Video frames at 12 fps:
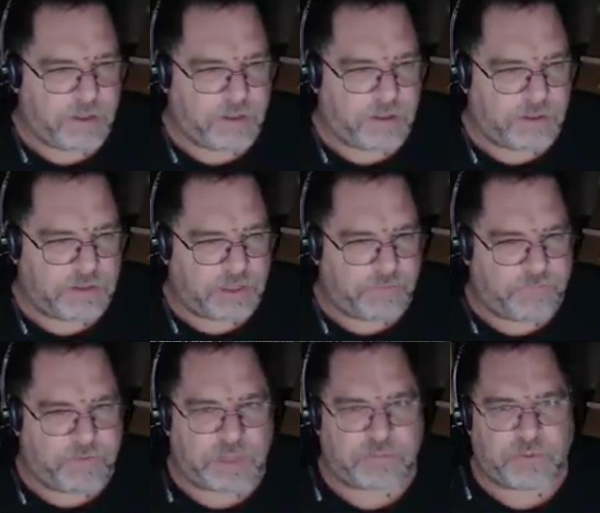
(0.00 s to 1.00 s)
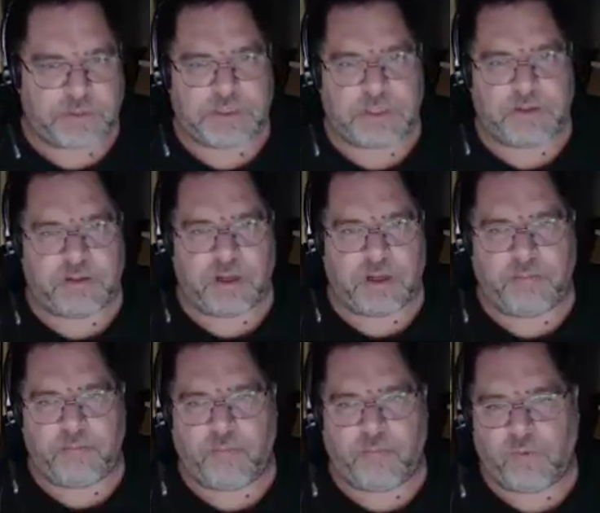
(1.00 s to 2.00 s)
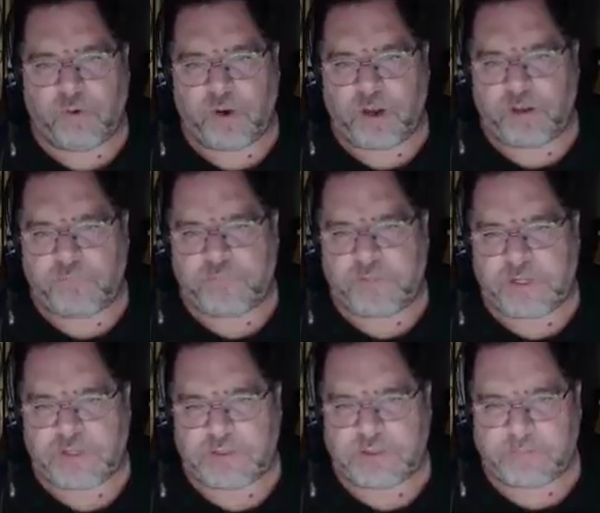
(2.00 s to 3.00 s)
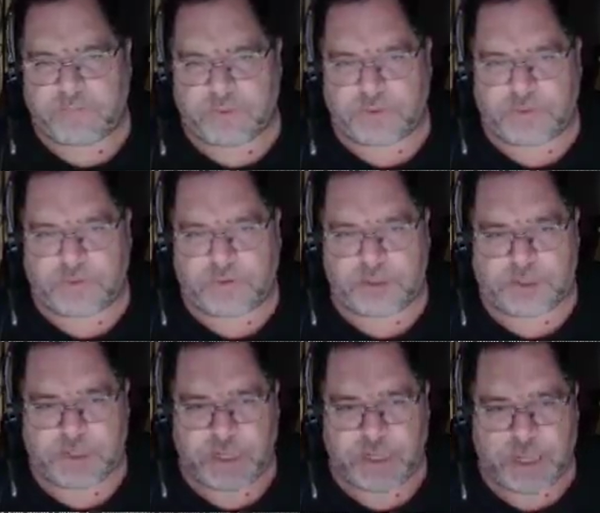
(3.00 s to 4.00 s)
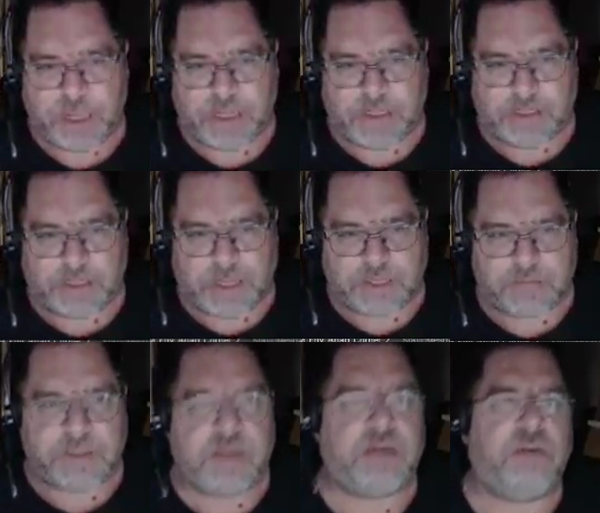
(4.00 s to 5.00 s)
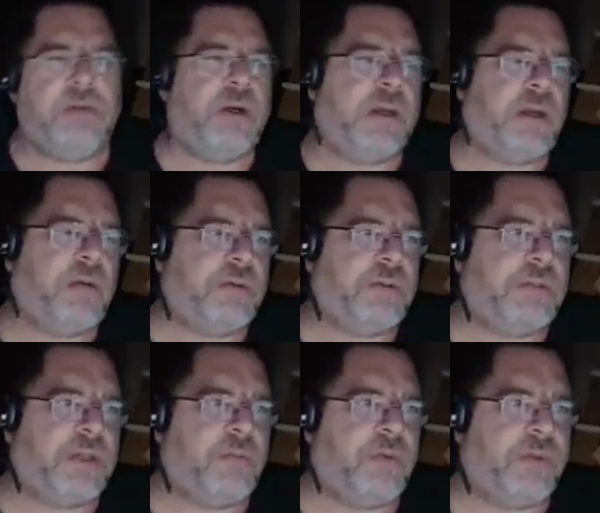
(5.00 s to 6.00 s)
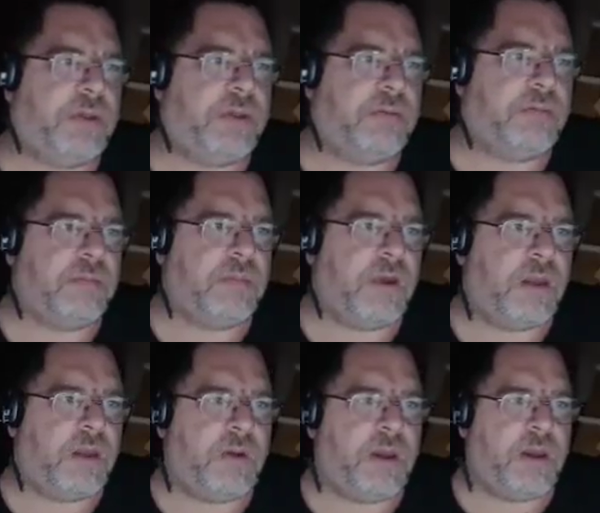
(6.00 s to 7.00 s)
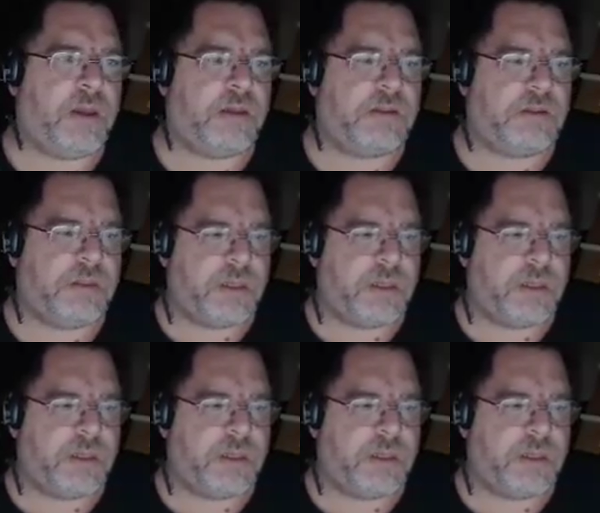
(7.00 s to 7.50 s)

like I said, if you guys want to see more of the simple series, let me know, and I will do something with it. Otherwise,